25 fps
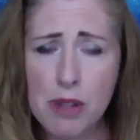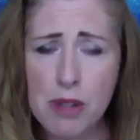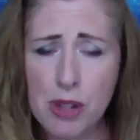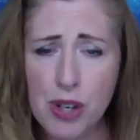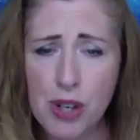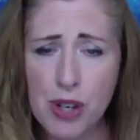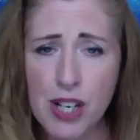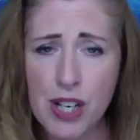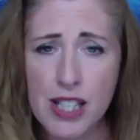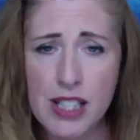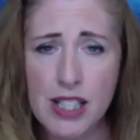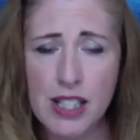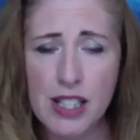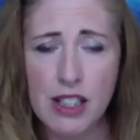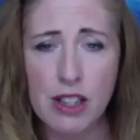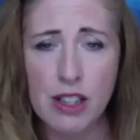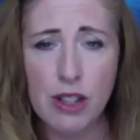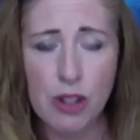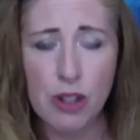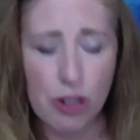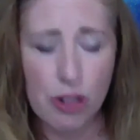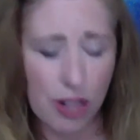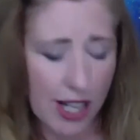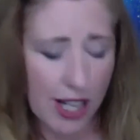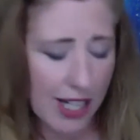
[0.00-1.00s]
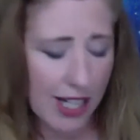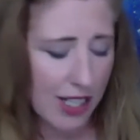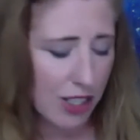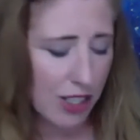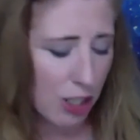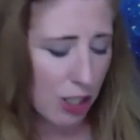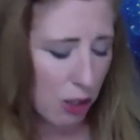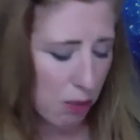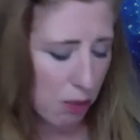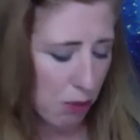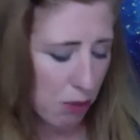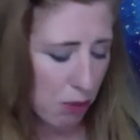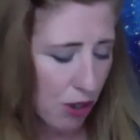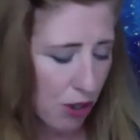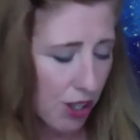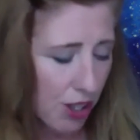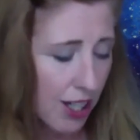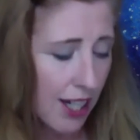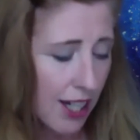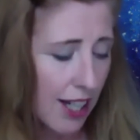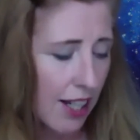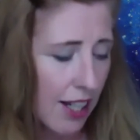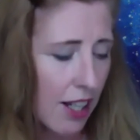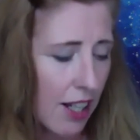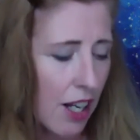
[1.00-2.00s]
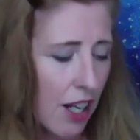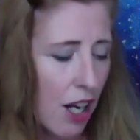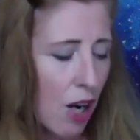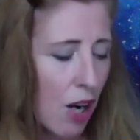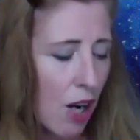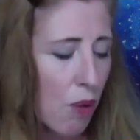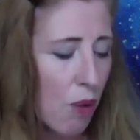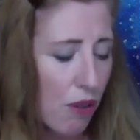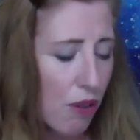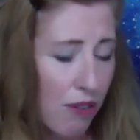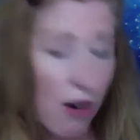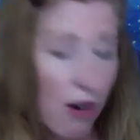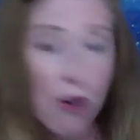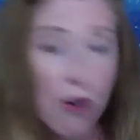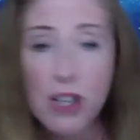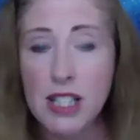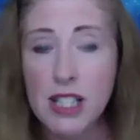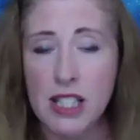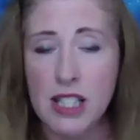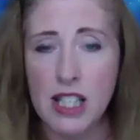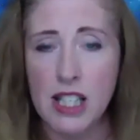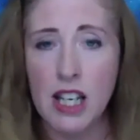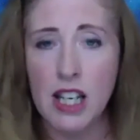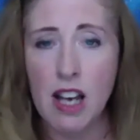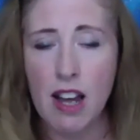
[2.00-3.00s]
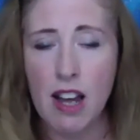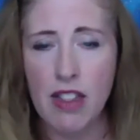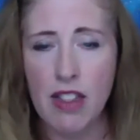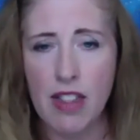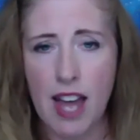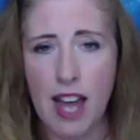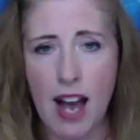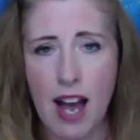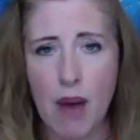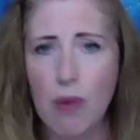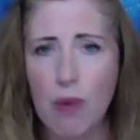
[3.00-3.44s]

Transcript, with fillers: join us in the Lunar Ladies community, we're focusing on that.